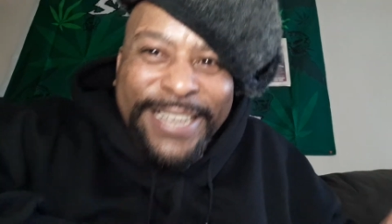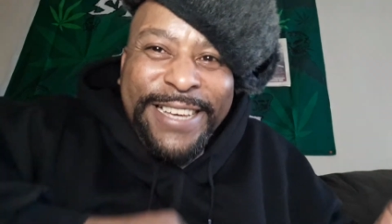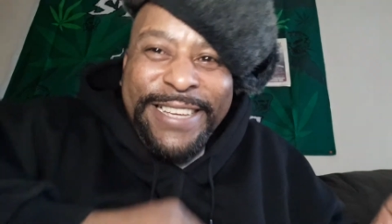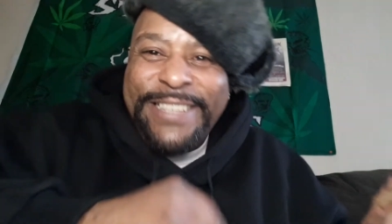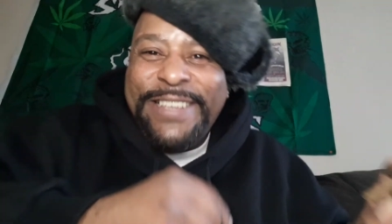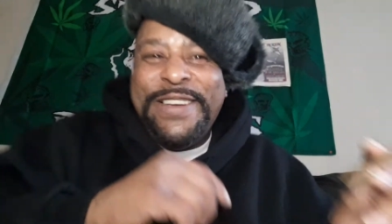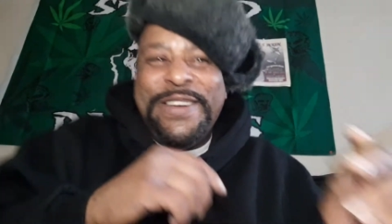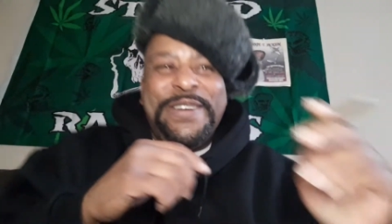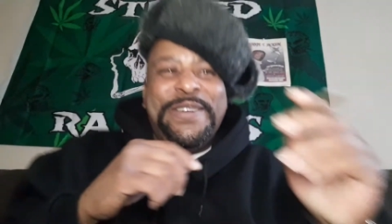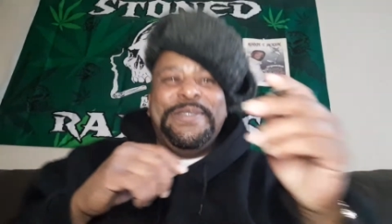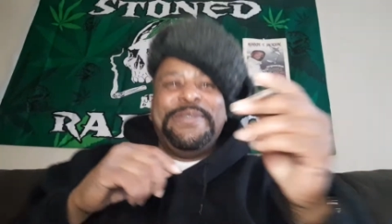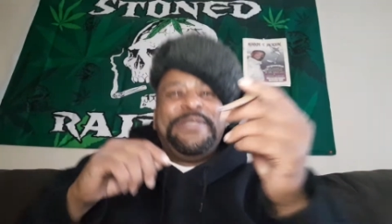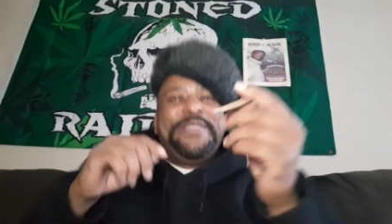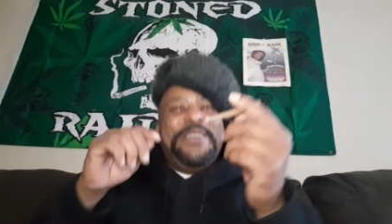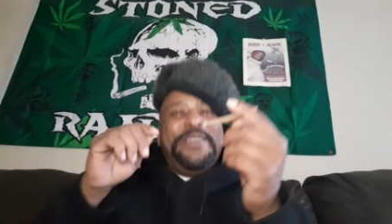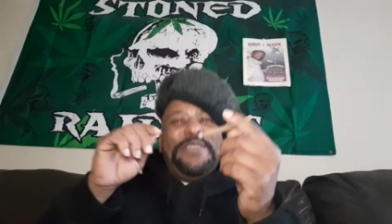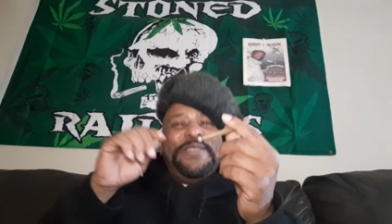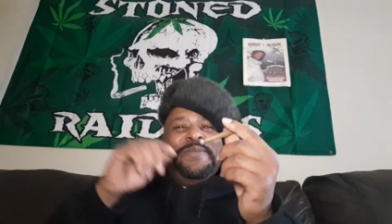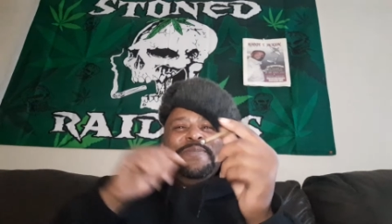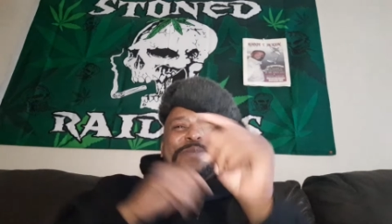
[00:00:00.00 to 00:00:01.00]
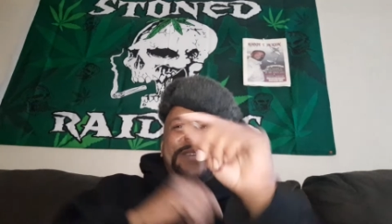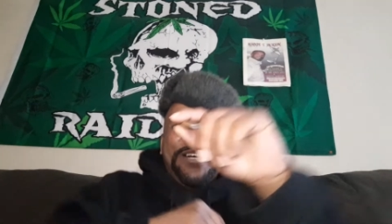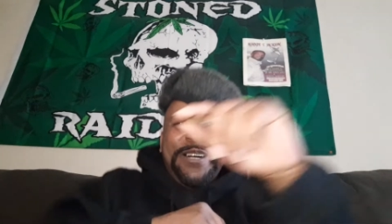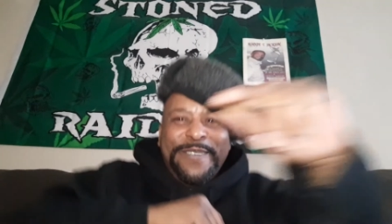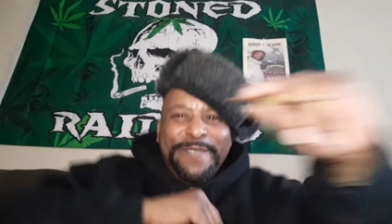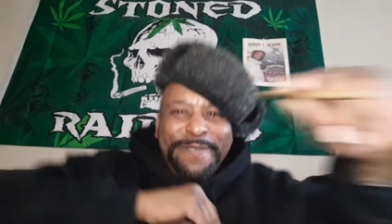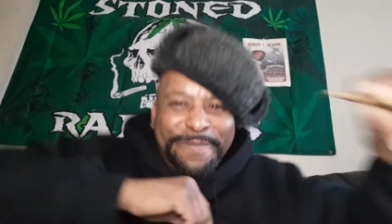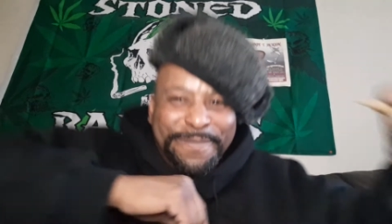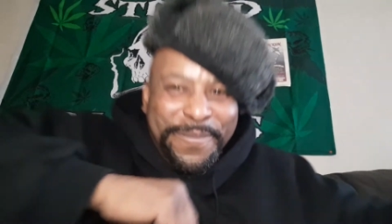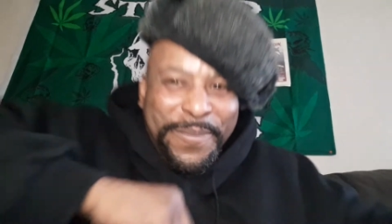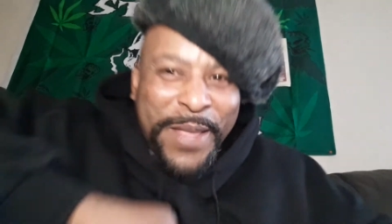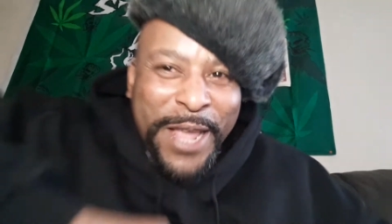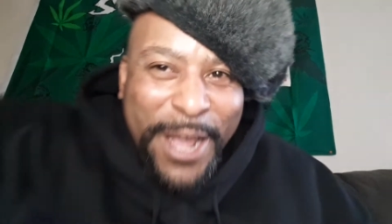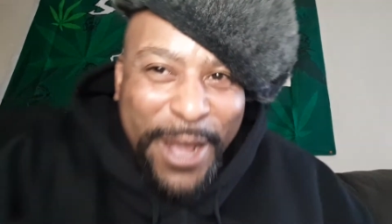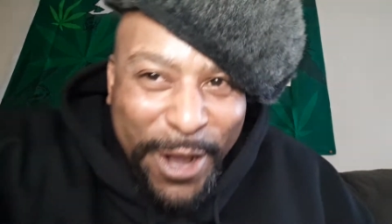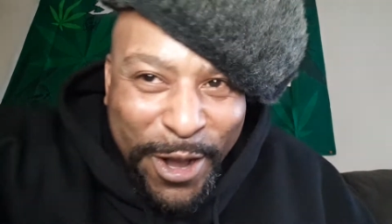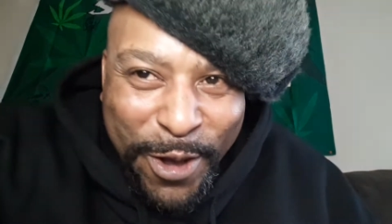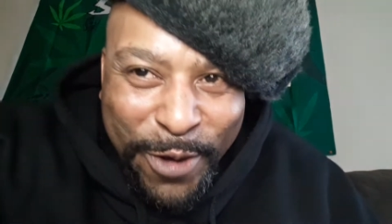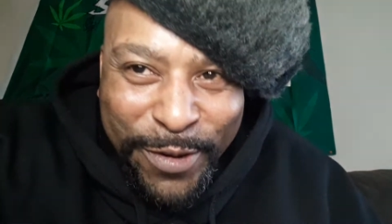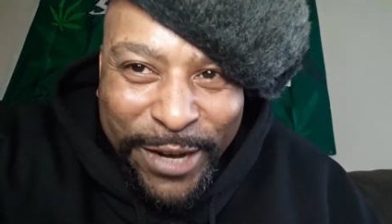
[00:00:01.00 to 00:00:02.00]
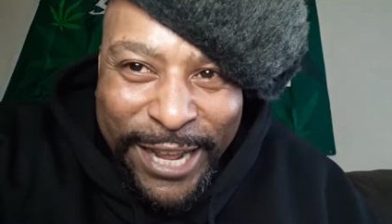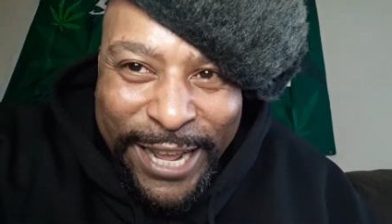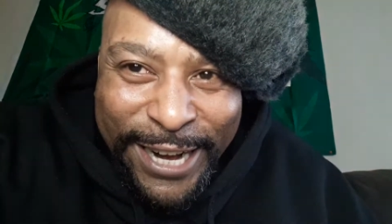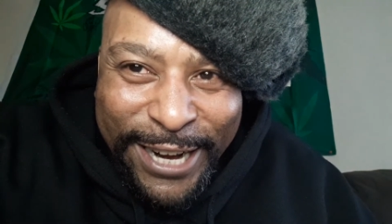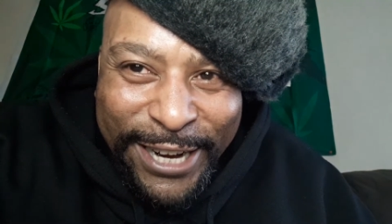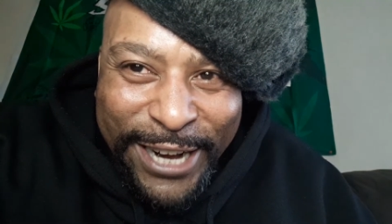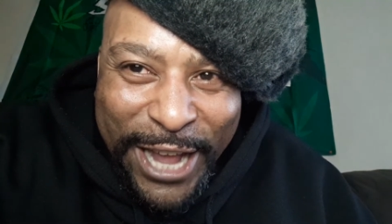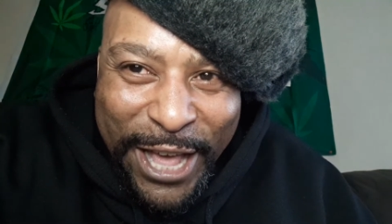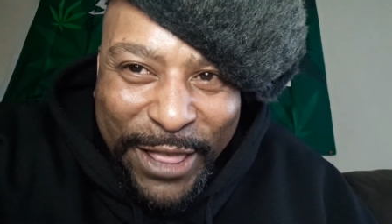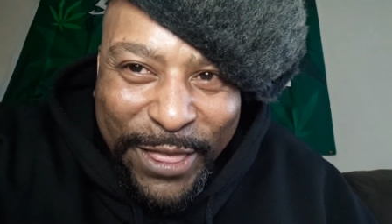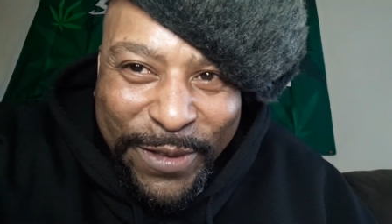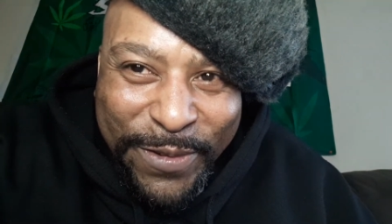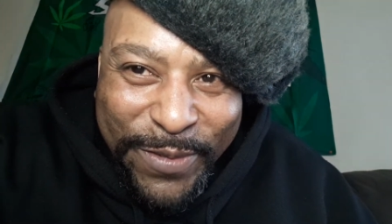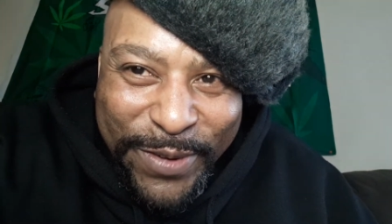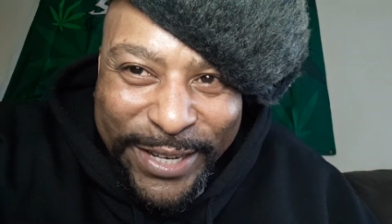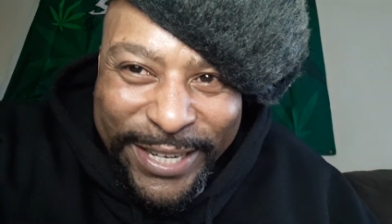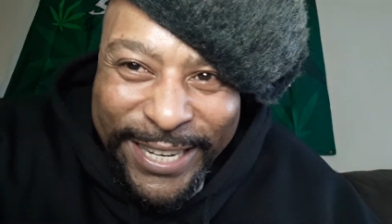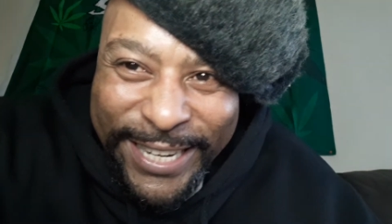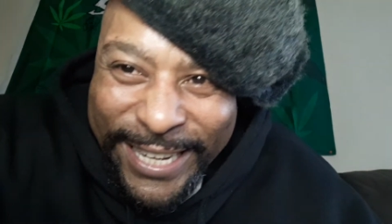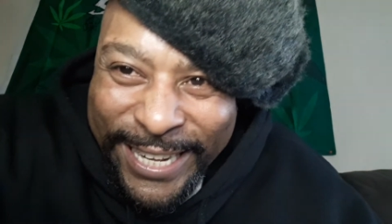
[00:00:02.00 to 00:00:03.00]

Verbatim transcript: you know what I'm talking about? Who need another one?